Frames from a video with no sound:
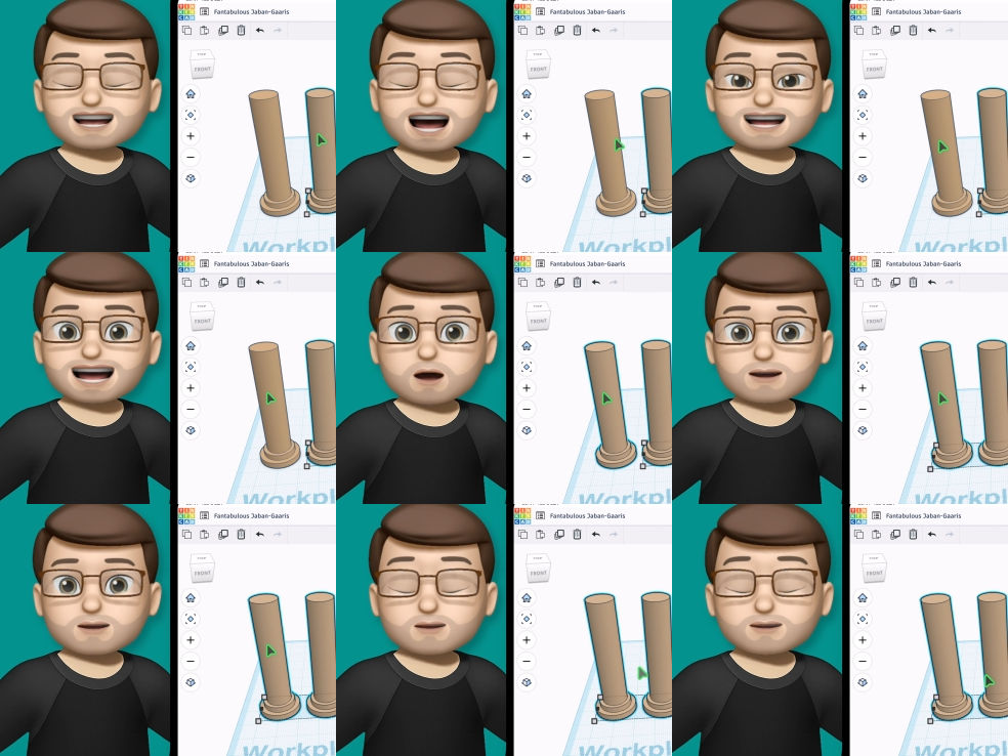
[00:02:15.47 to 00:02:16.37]
and now
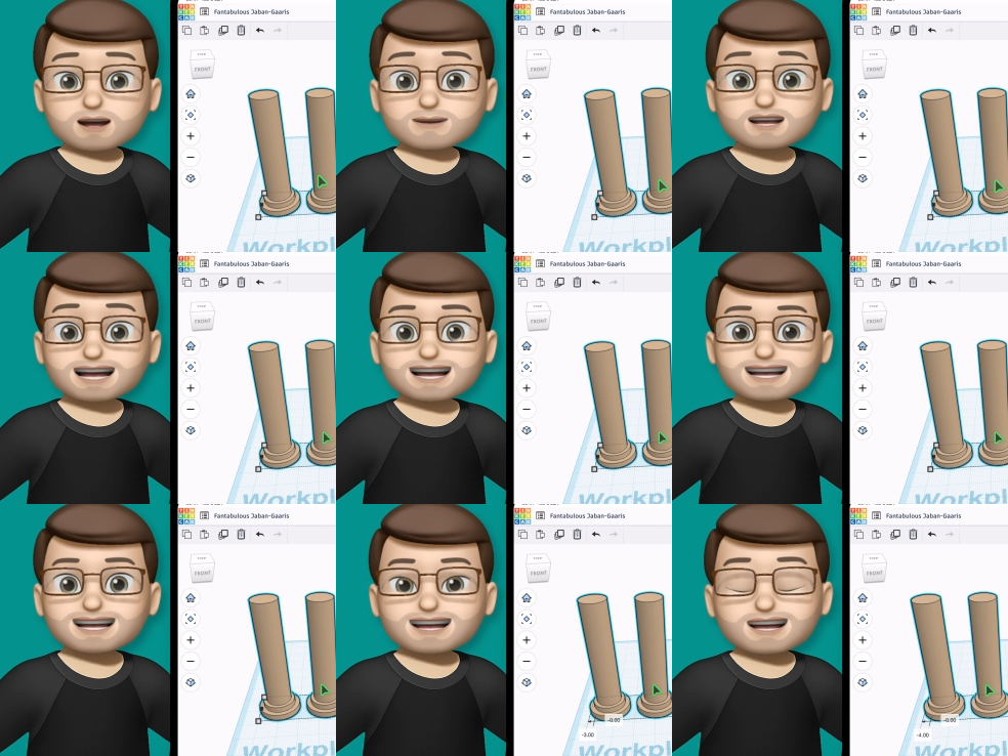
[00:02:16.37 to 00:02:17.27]
when all 5 are
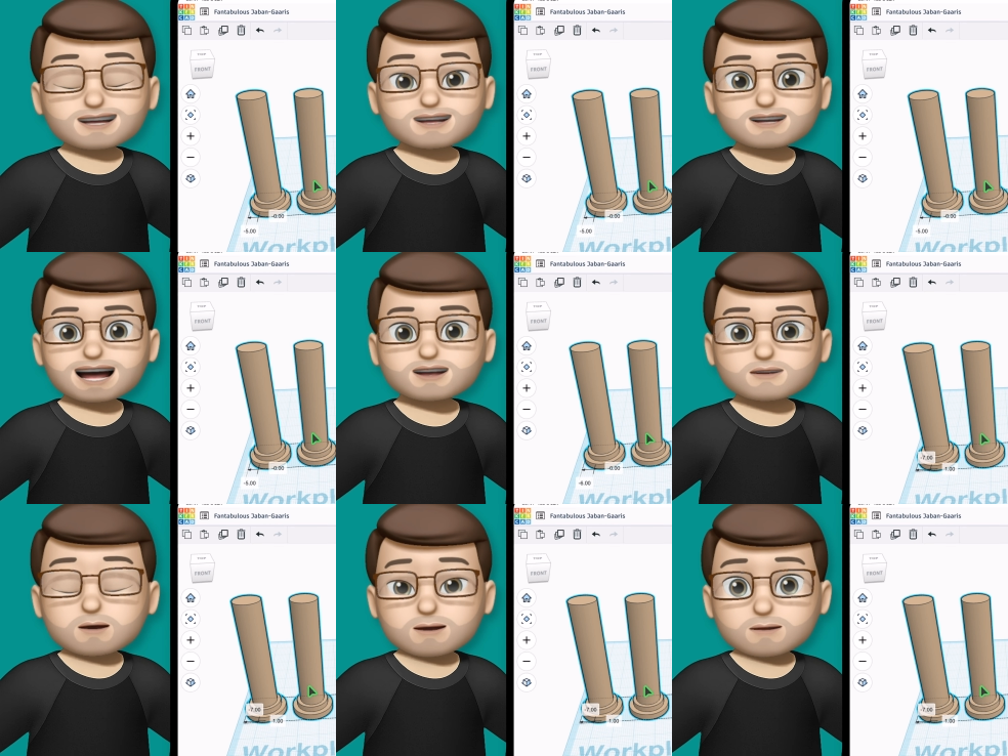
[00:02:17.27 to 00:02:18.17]
selected, I can just drag and
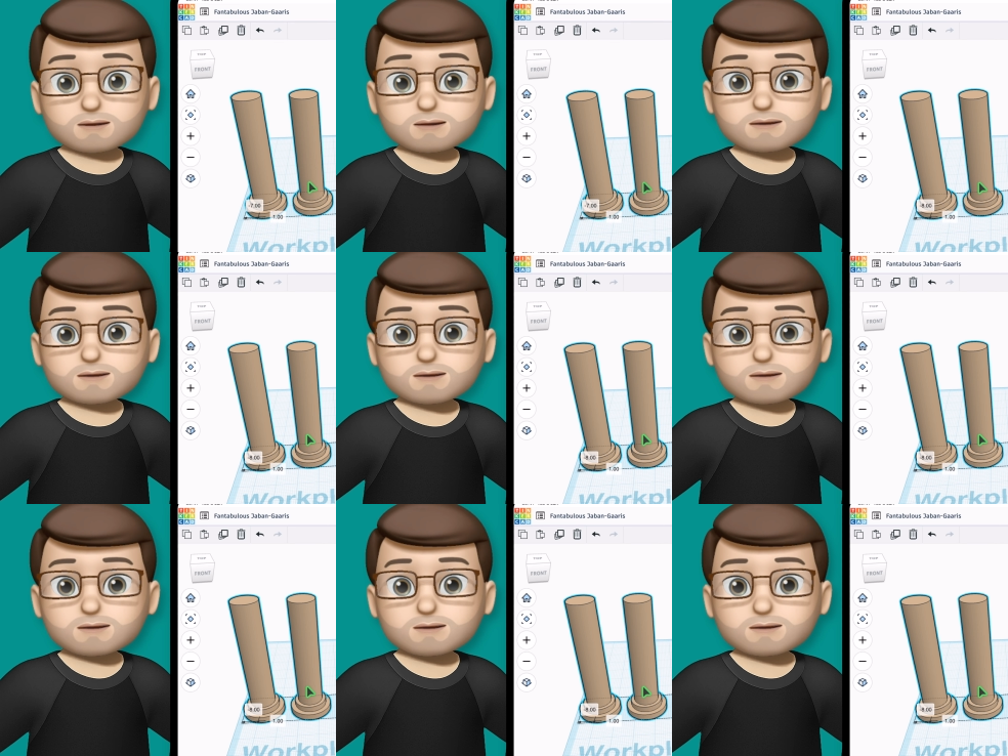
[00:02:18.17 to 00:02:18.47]
drop them.